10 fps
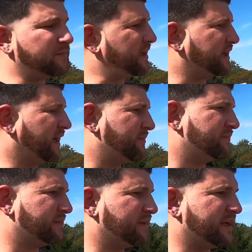You pick it up,
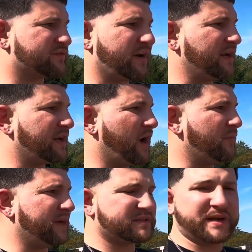it's ready to
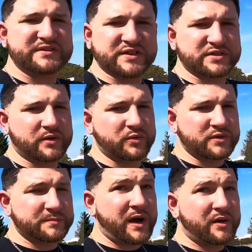go. It makes about 600
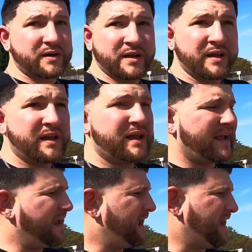horsepower,
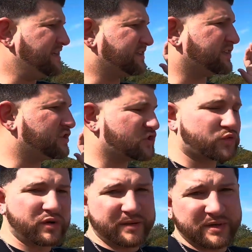and it's
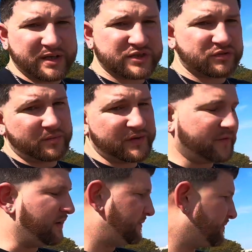extremely, extremely
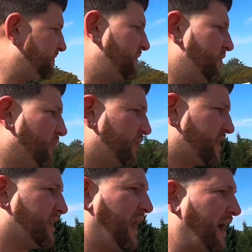fun. You
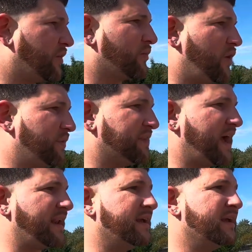really cannot go wrong with
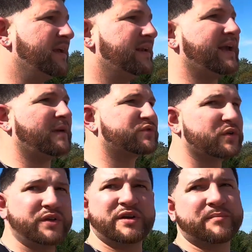that. Now, I'm
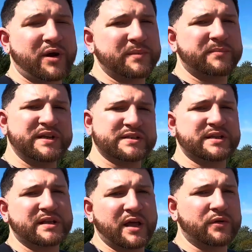sure you could probably piece
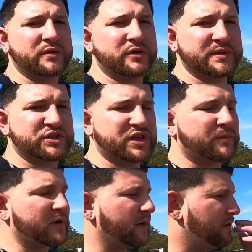it together a little bit
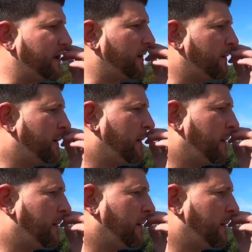cheaper here and there.